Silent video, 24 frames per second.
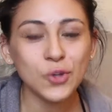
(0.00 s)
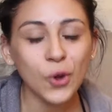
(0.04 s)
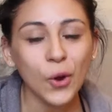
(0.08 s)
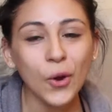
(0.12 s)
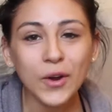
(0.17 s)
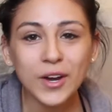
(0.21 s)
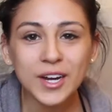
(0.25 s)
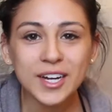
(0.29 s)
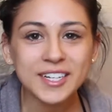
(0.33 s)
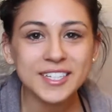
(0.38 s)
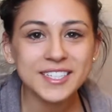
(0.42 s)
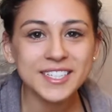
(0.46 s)

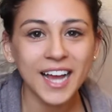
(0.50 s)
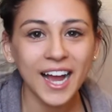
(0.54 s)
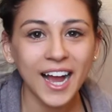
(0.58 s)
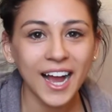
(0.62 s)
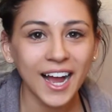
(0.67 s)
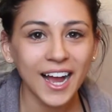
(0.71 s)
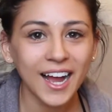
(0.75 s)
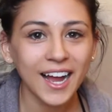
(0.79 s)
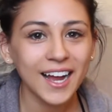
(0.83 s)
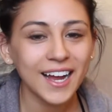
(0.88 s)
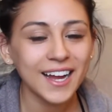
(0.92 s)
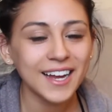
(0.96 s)
Story
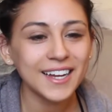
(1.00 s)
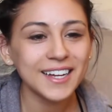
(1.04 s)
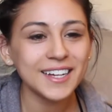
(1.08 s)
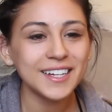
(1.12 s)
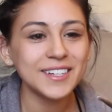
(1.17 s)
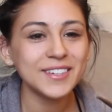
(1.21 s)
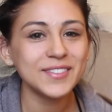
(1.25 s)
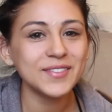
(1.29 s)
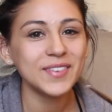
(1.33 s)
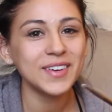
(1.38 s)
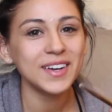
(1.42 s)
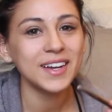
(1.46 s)

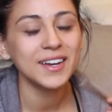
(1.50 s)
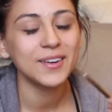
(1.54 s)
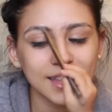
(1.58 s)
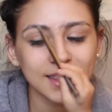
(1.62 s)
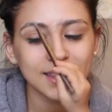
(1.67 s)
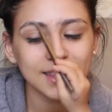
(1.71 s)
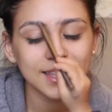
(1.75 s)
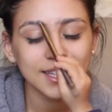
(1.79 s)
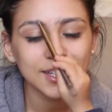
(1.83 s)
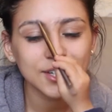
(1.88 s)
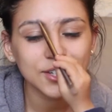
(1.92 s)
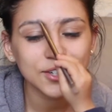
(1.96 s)
time!
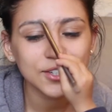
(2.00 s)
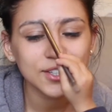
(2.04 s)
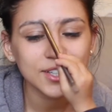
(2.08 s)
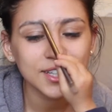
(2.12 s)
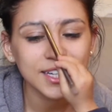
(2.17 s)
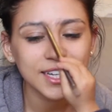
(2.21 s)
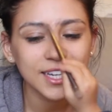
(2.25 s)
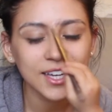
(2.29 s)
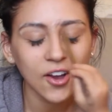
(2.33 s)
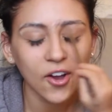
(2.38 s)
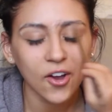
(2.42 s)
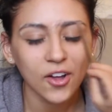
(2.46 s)

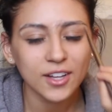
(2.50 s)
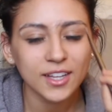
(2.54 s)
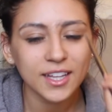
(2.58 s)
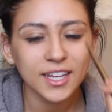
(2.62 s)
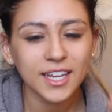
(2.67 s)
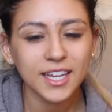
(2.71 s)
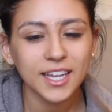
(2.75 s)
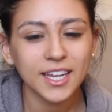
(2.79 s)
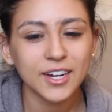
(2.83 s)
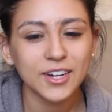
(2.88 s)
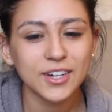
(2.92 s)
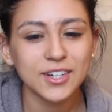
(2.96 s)
Literally all
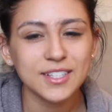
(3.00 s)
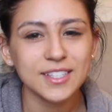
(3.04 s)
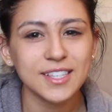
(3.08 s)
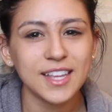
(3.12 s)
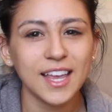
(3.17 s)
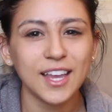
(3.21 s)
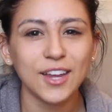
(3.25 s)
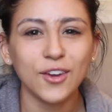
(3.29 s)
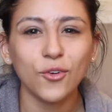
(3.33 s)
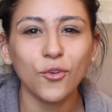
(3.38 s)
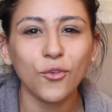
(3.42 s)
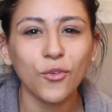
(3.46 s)
I hear is
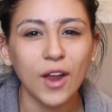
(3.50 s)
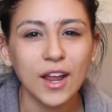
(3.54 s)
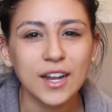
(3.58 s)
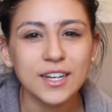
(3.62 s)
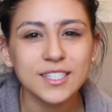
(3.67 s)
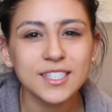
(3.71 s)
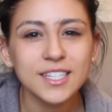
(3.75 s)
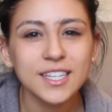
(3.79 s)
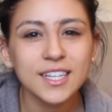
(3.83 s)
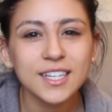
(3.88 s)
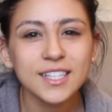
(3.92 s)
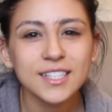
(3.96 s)
like
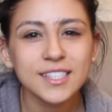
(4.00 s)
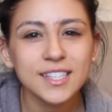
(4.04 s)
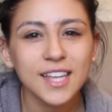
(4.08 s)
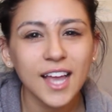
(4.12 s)
grunting